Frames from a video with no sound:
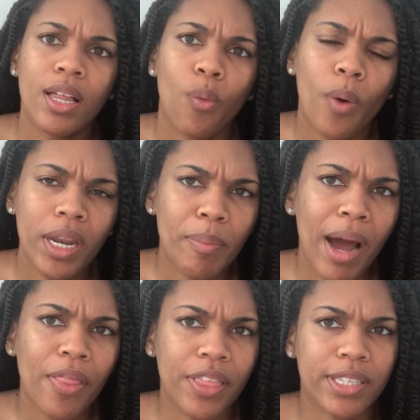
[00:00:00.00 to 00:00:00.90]
What
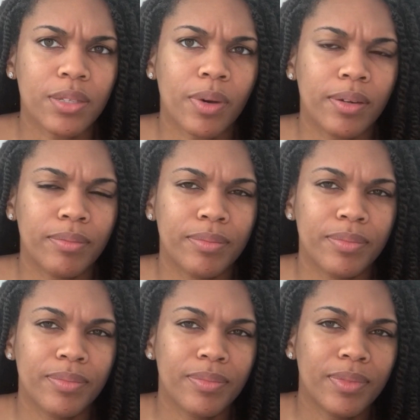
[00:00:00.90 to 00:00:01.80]
about this one?
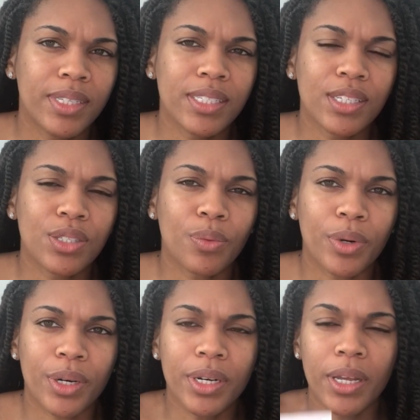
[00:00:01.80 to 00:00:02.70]
This is the
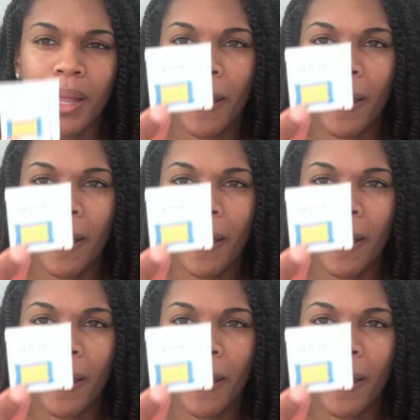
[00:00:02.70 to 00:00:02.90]
word